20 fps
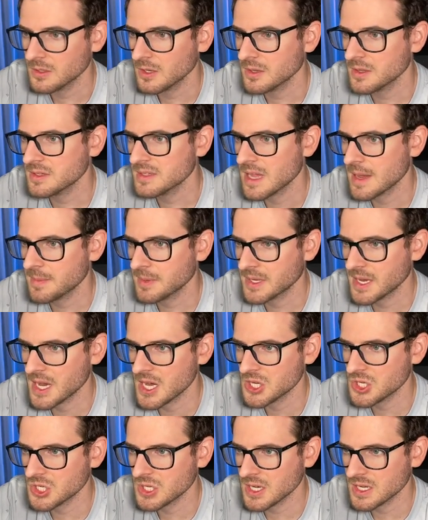on this
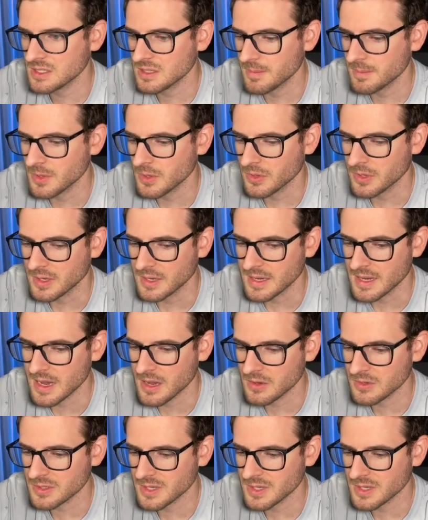application as I'm building it out.